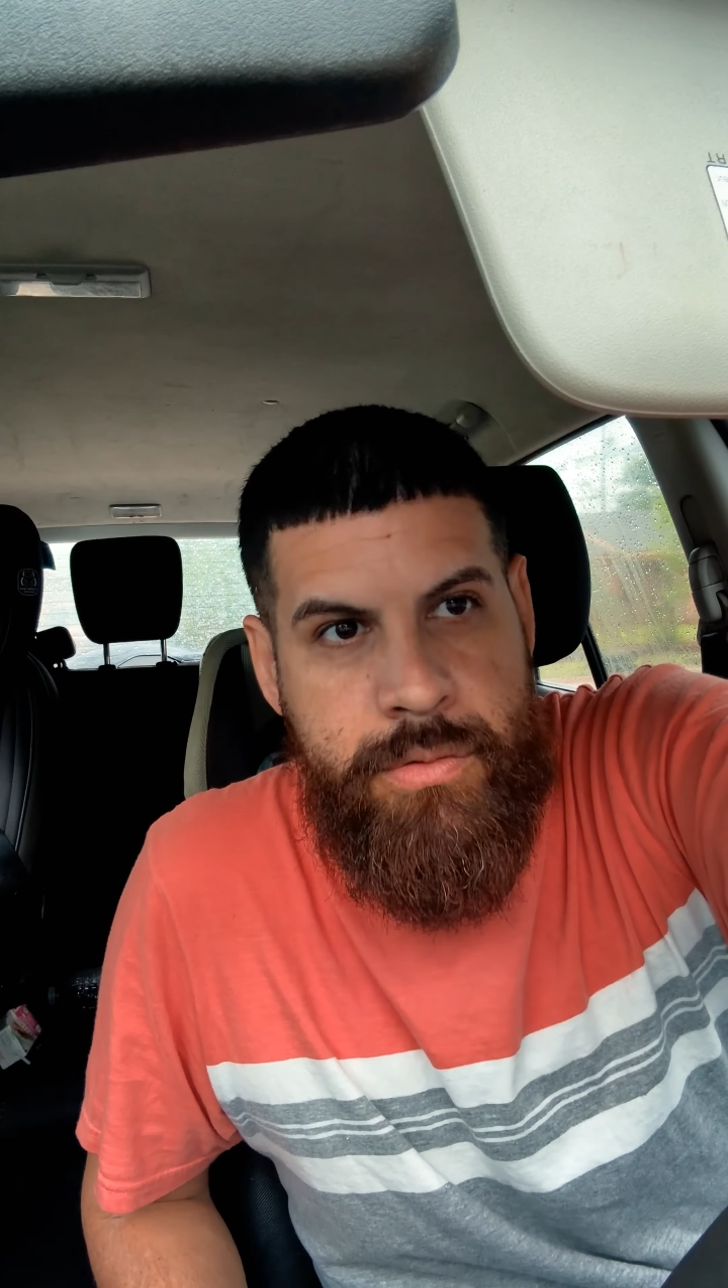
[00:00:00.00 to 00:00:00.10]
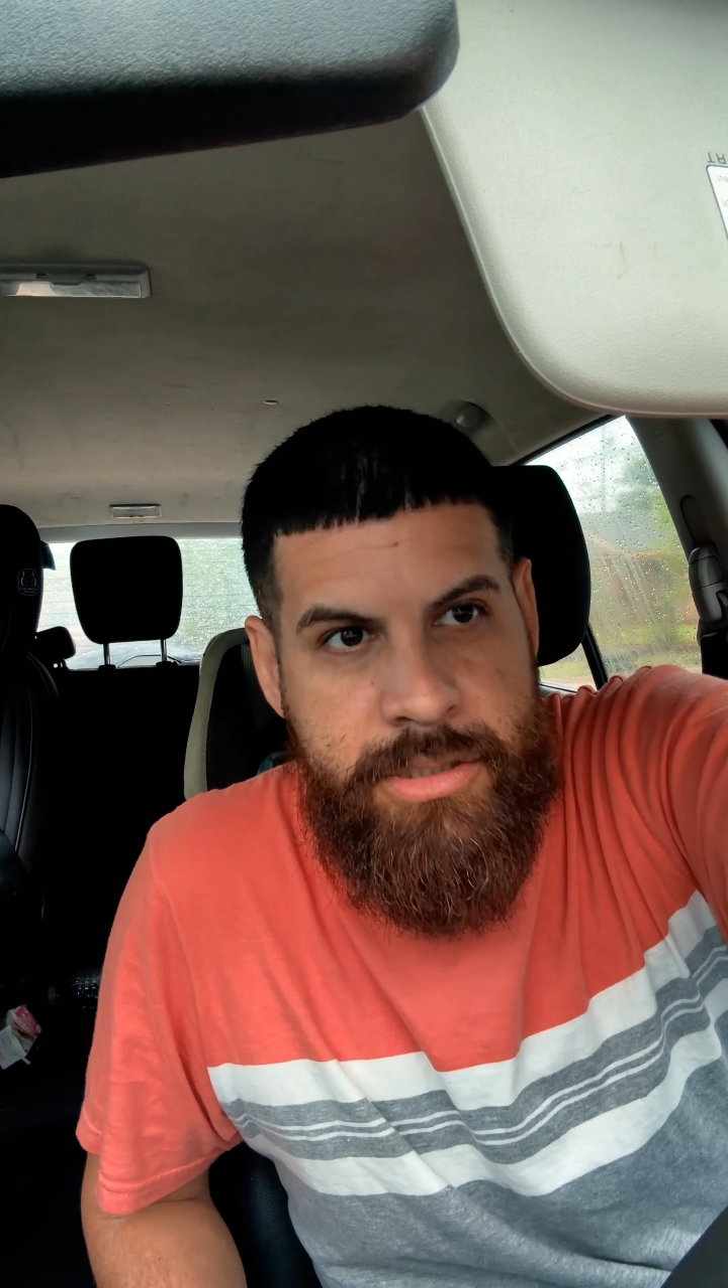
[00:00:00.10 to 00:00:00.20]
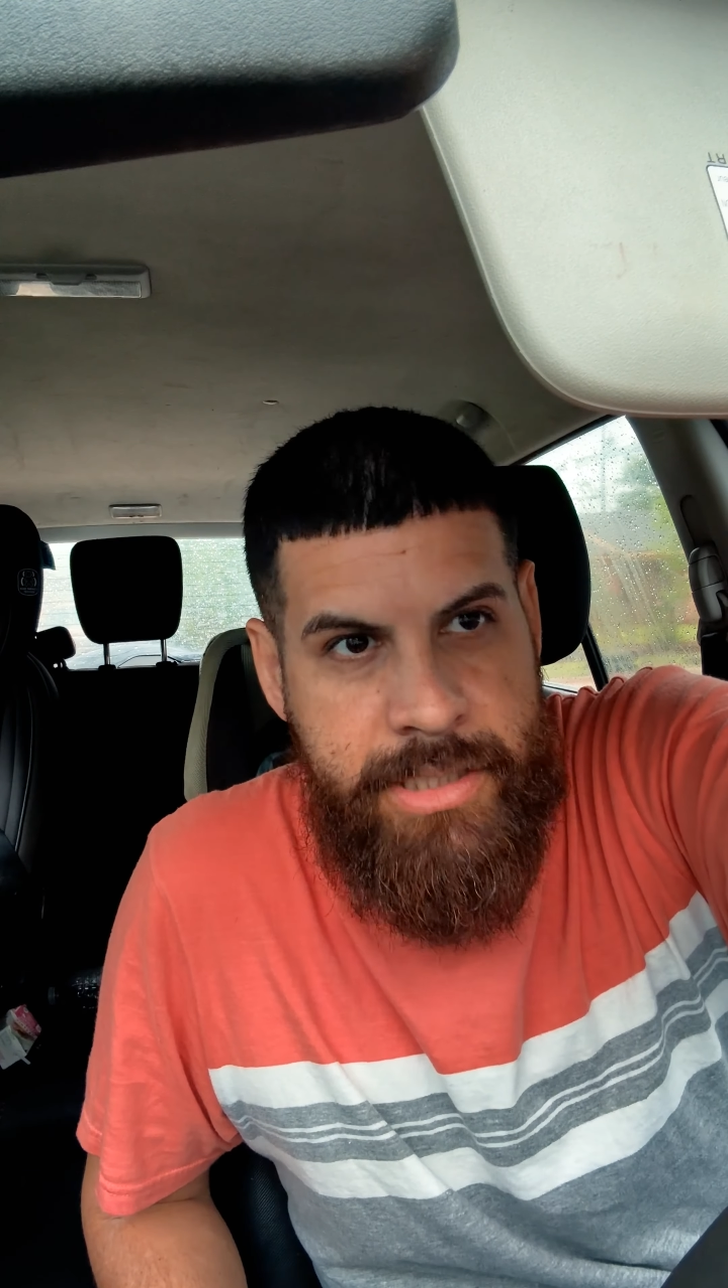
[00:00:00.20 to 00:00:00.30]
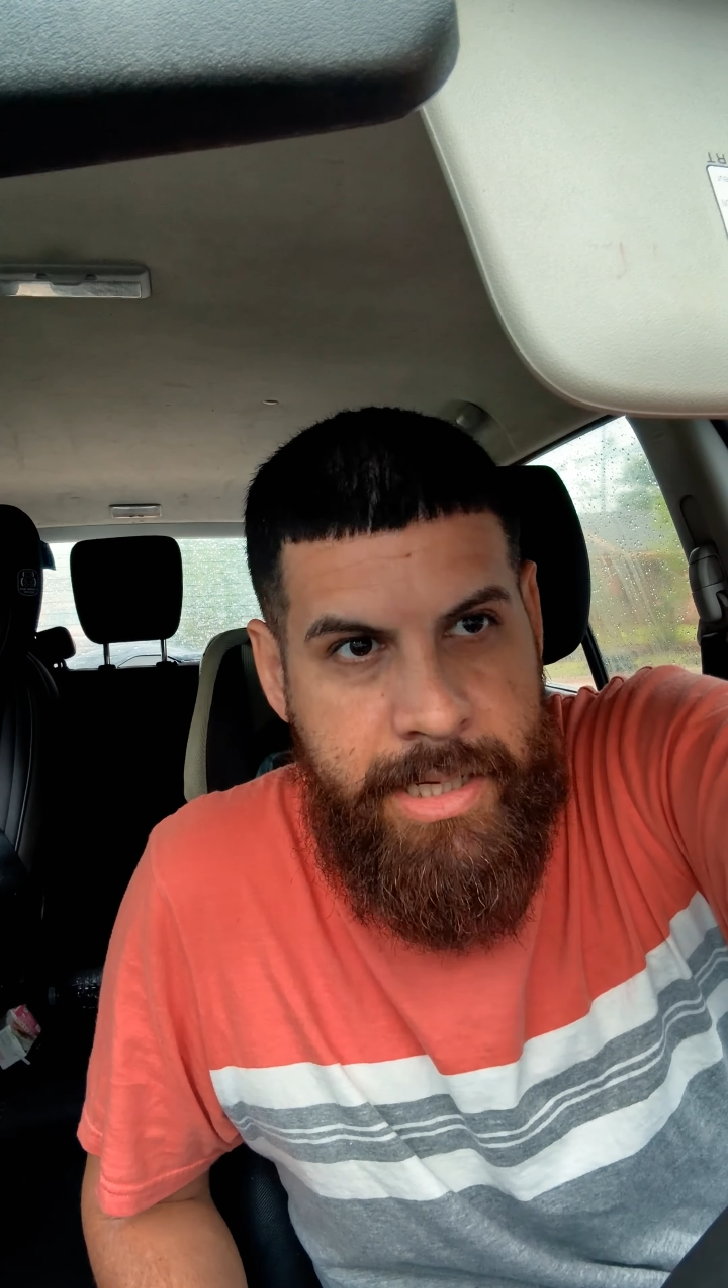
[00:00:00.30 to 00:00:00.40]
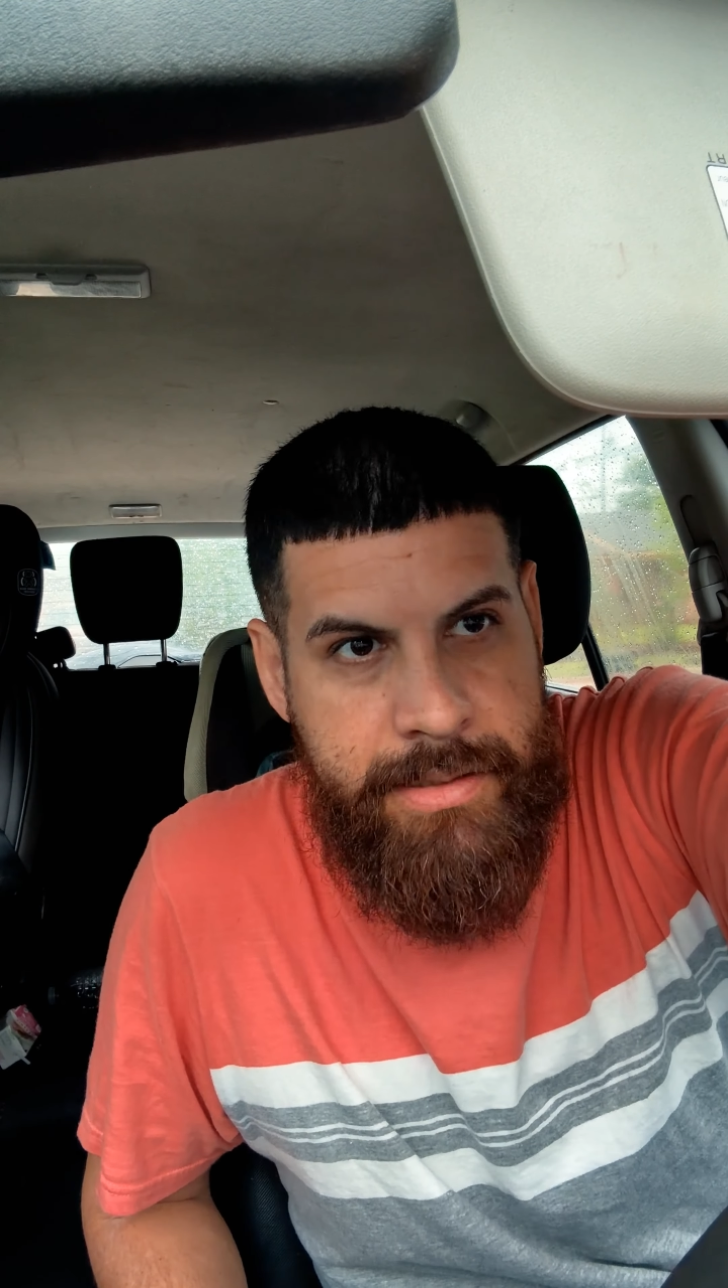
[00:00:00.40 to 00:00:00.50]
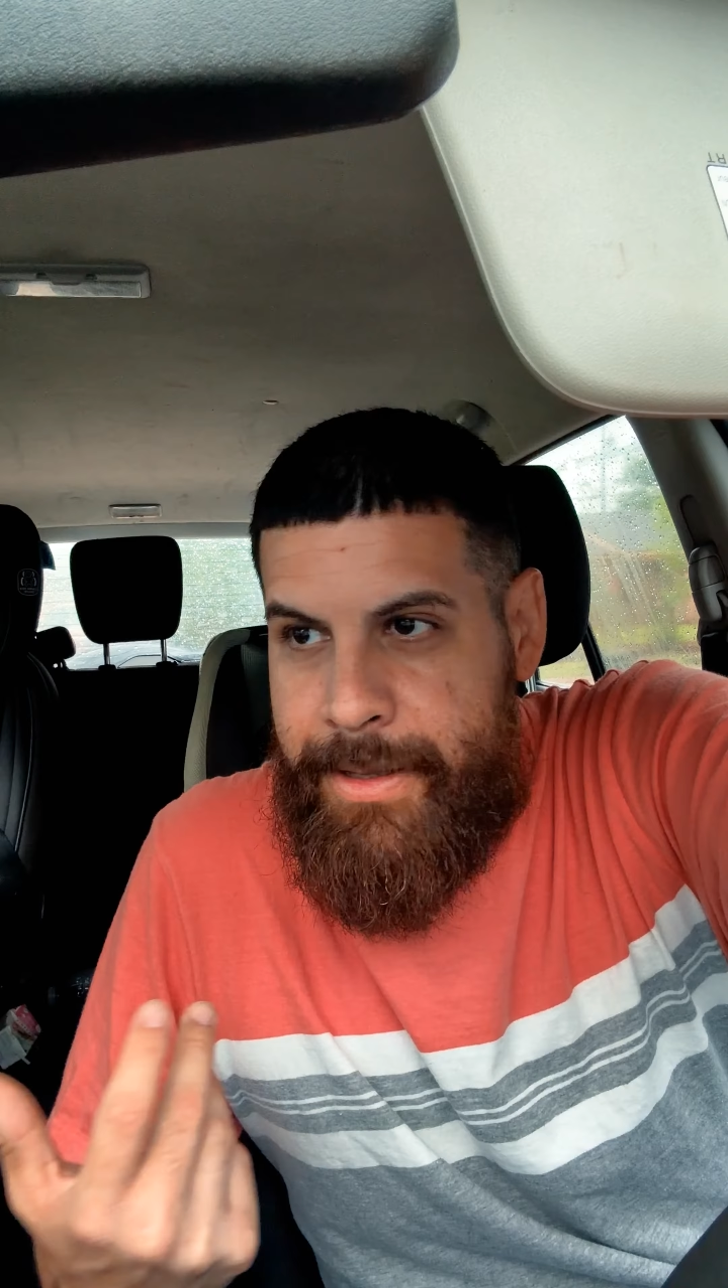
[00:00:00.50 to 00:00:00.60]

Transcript: shots.